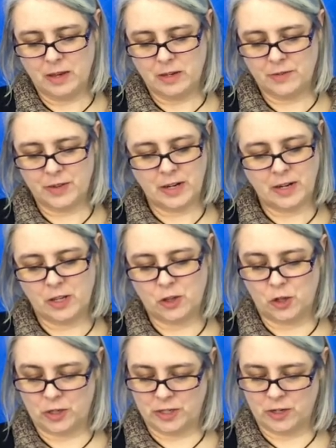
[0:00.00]
Divinity
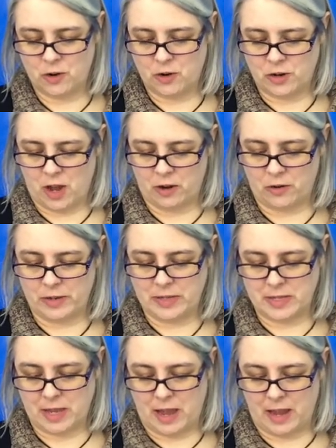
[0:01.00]
looked at her daughter and
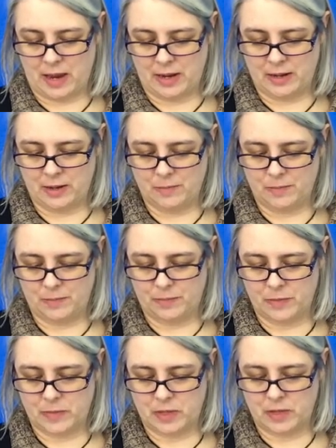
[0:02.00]
sighed.
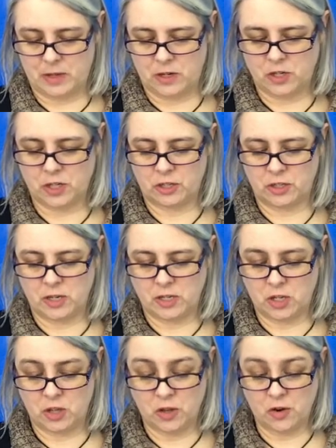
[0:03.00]
"She'll
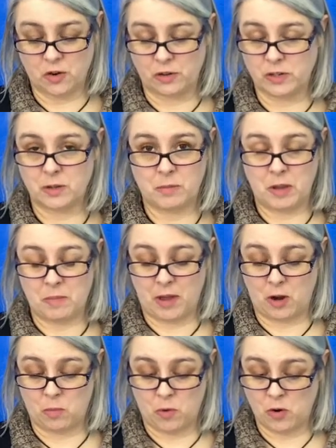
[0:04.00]
need to learn to be a
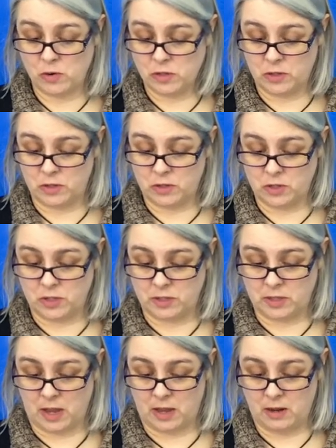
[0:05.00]
better person," she
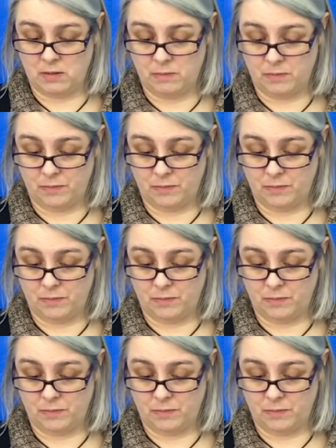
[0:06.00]
said.